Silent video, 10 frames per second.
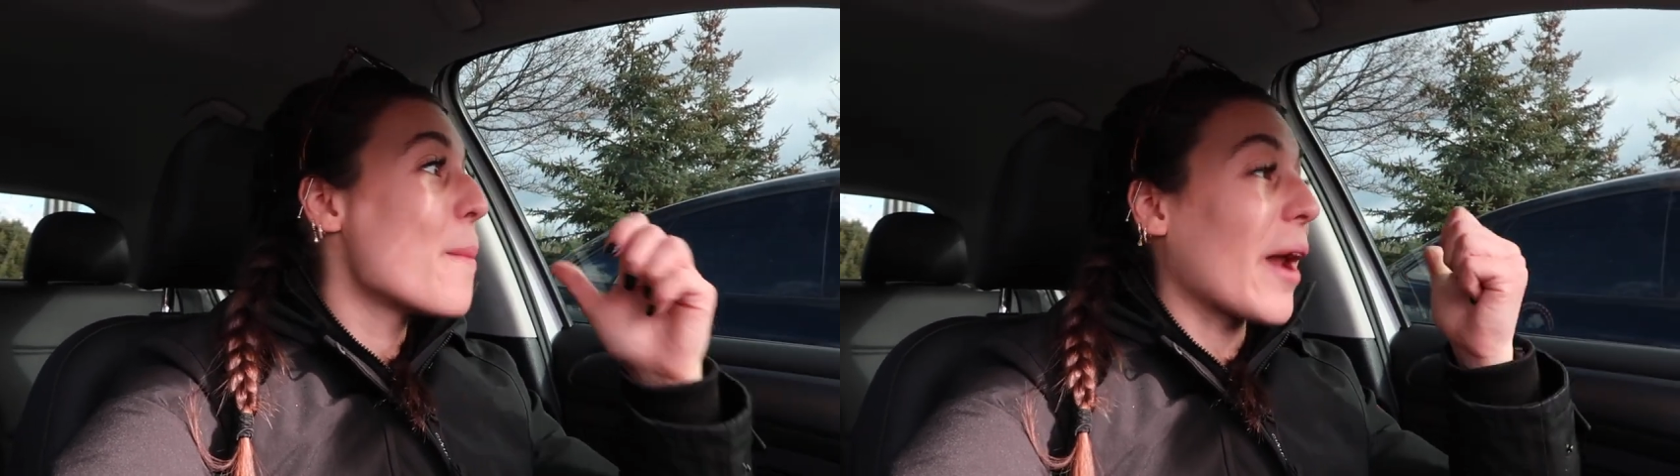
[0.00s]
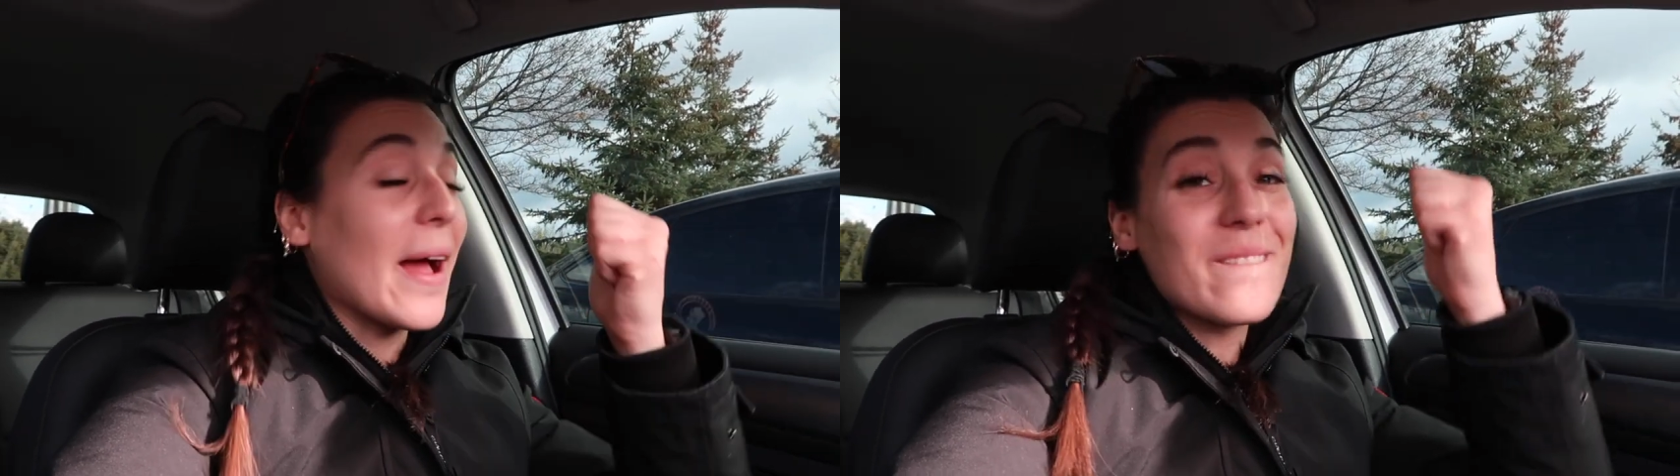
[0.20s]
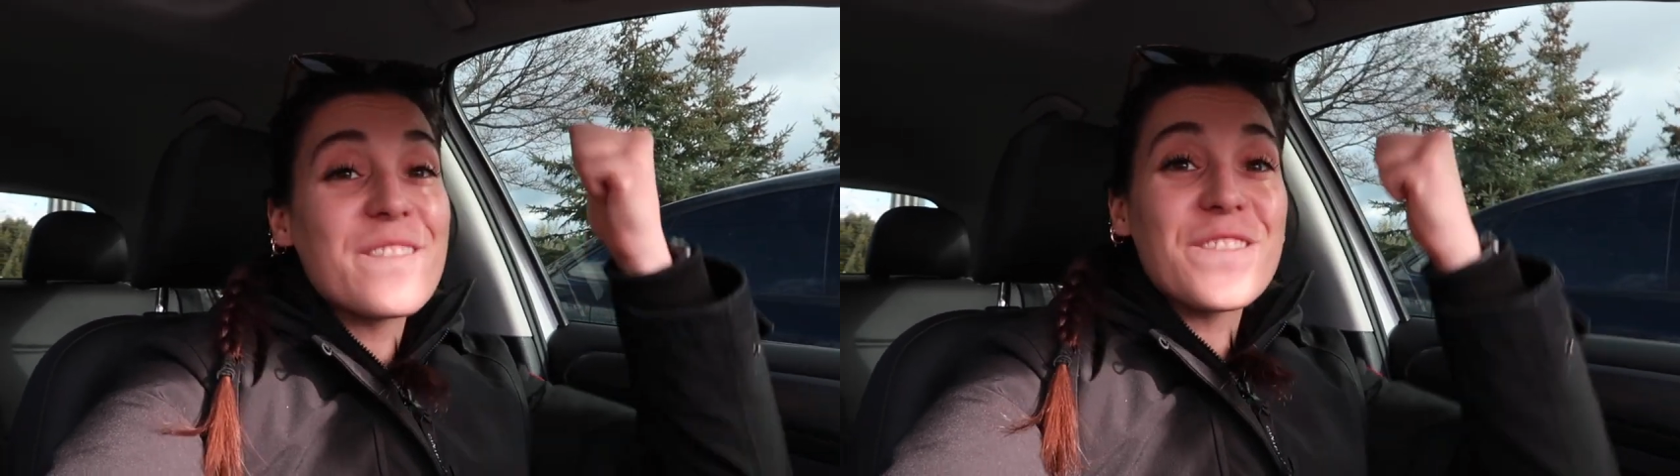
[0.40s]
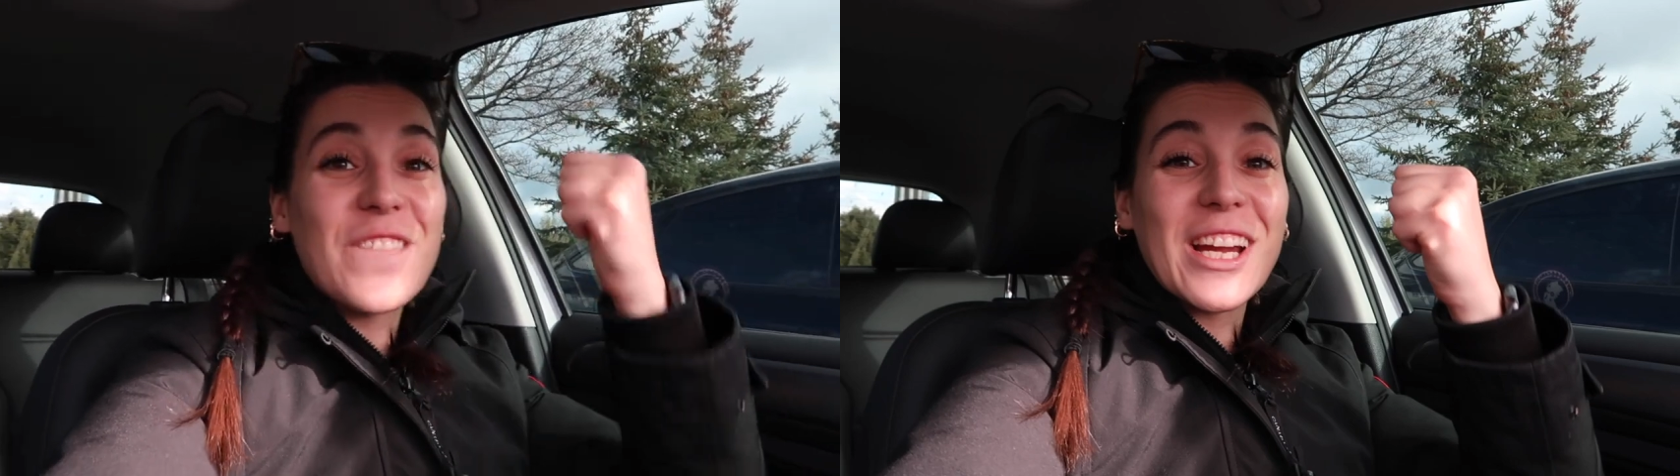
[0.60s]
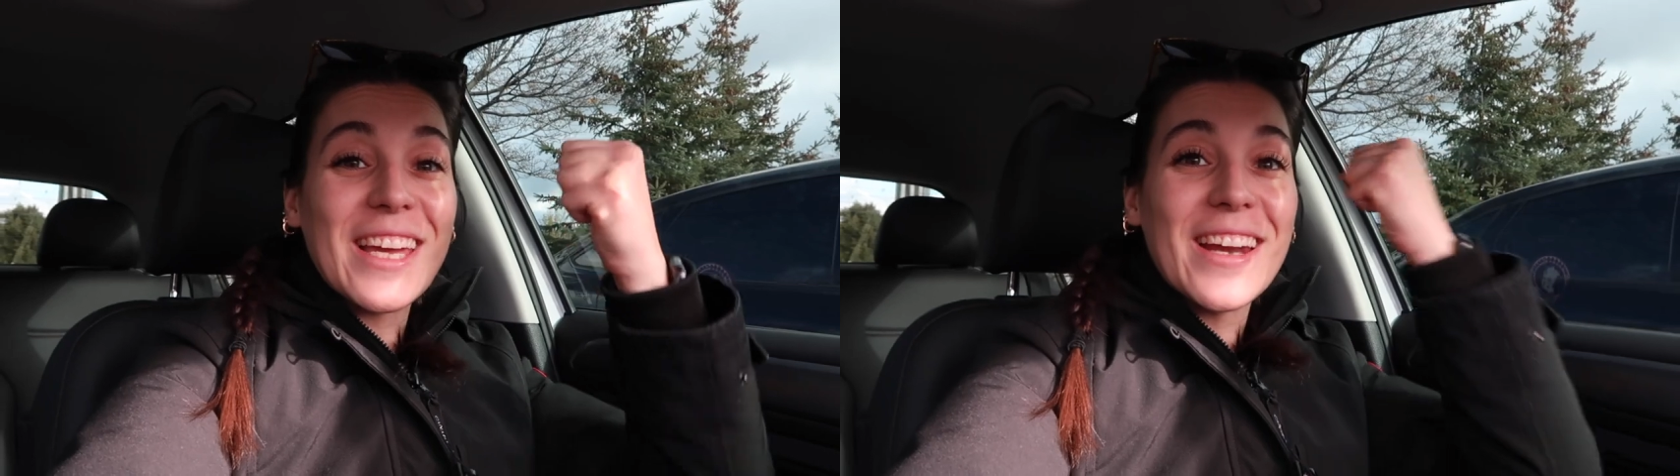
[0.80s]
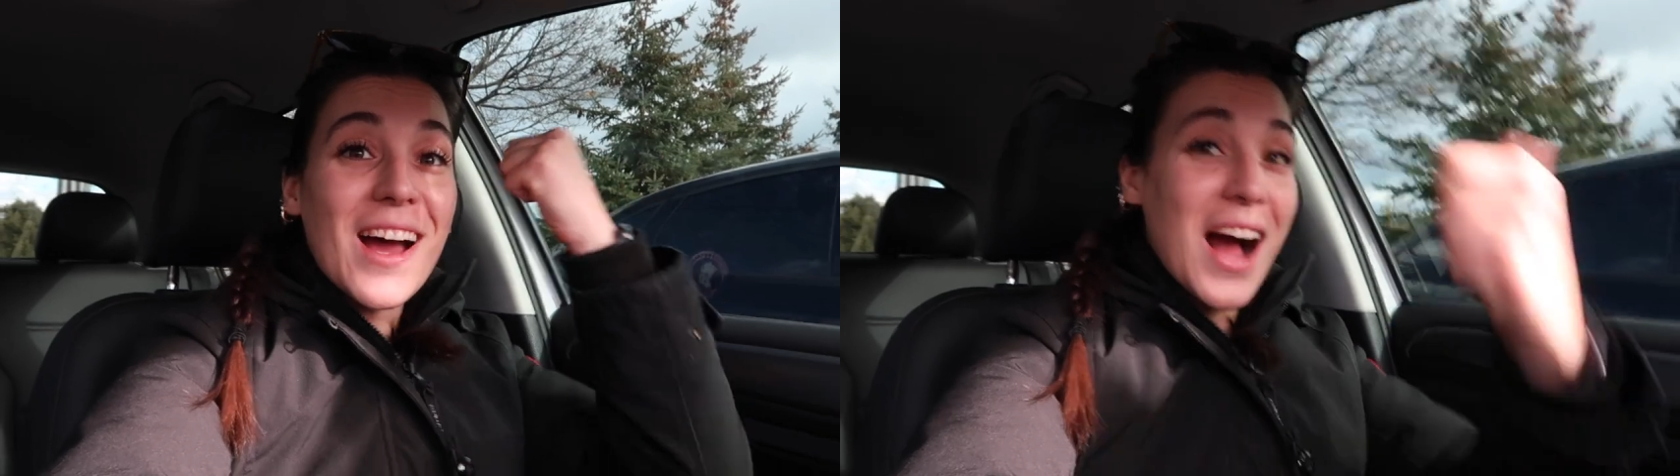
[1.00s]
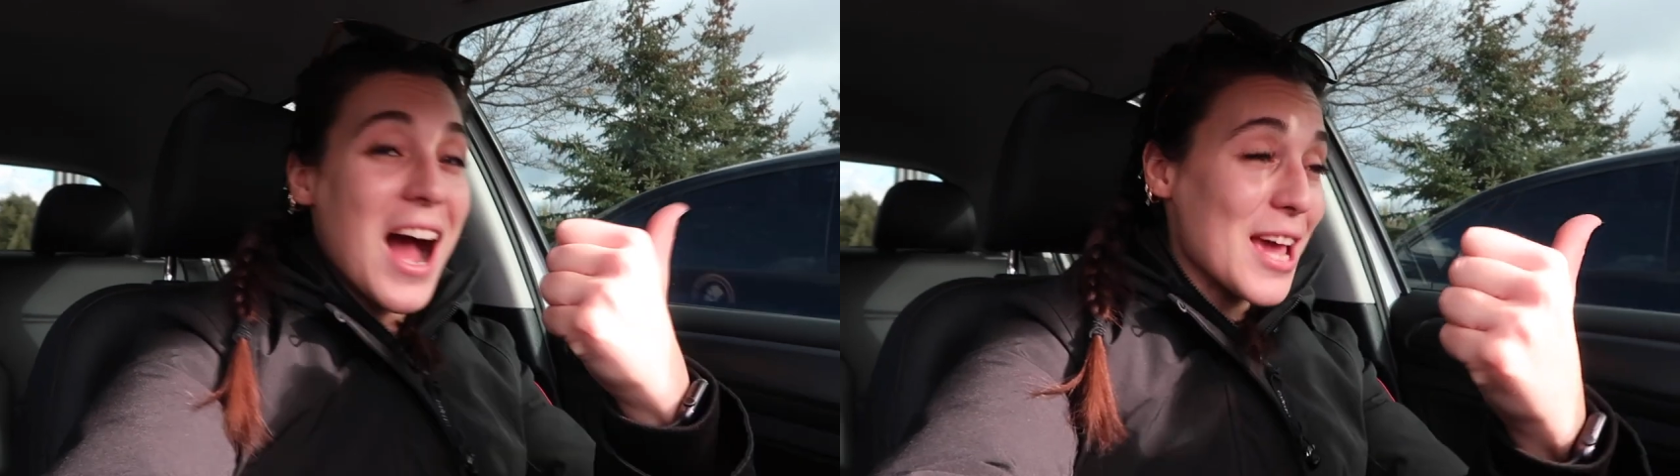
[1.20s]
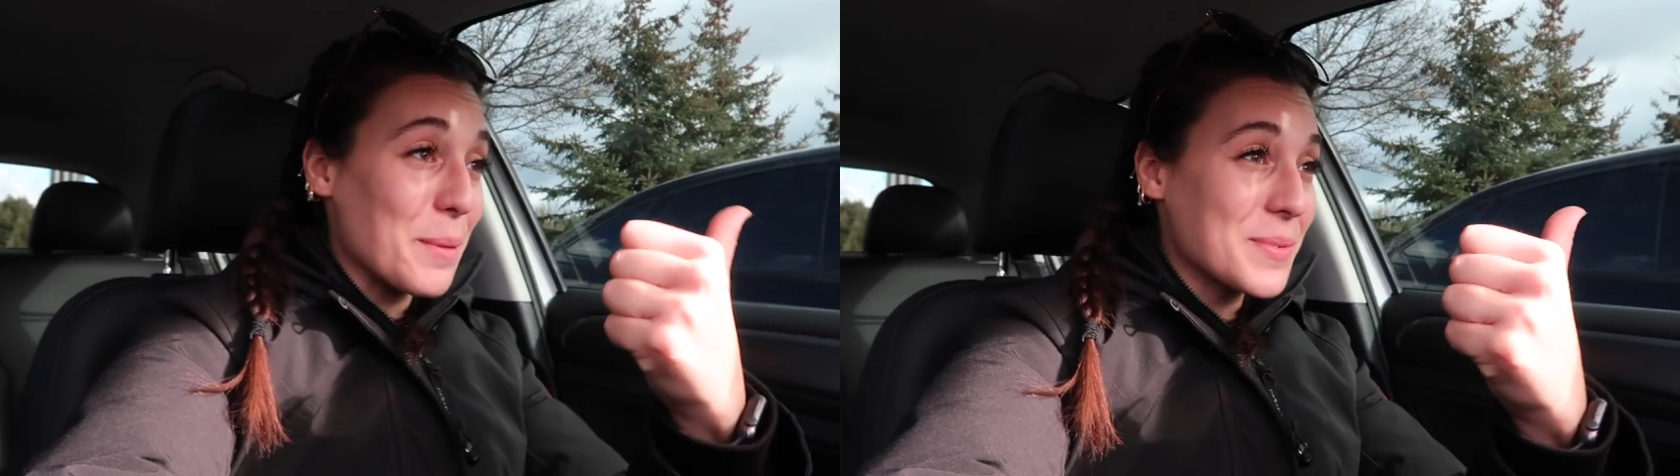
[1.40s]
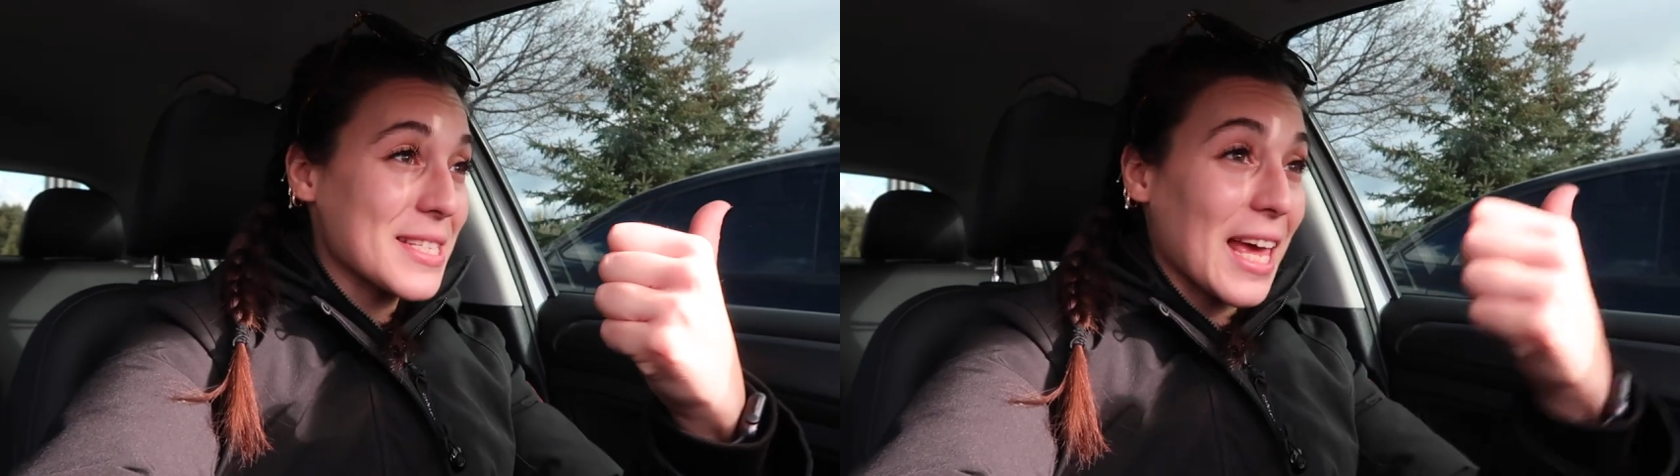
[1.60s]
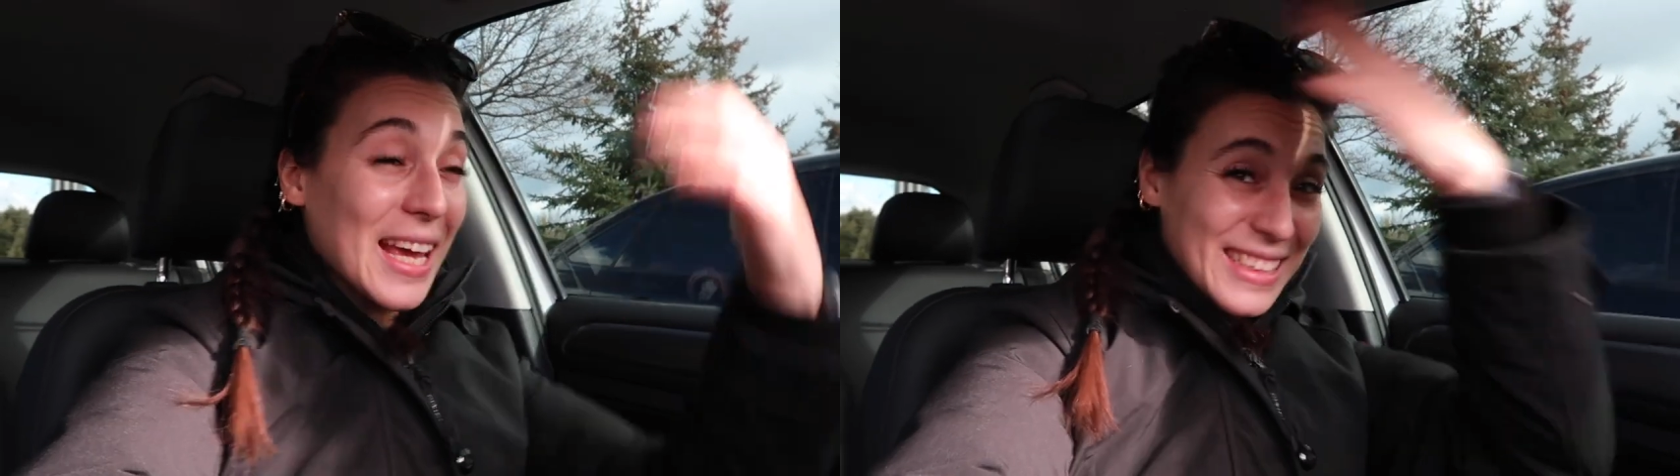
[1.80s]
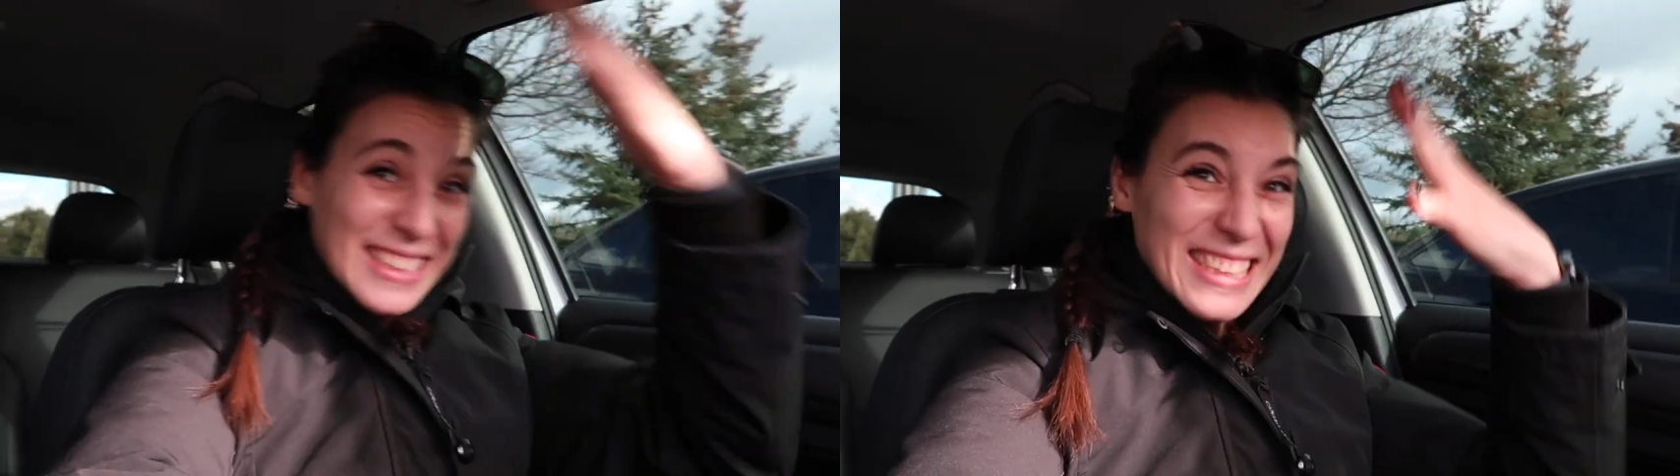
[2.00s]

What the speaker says: but I'm freaking hyped. Like,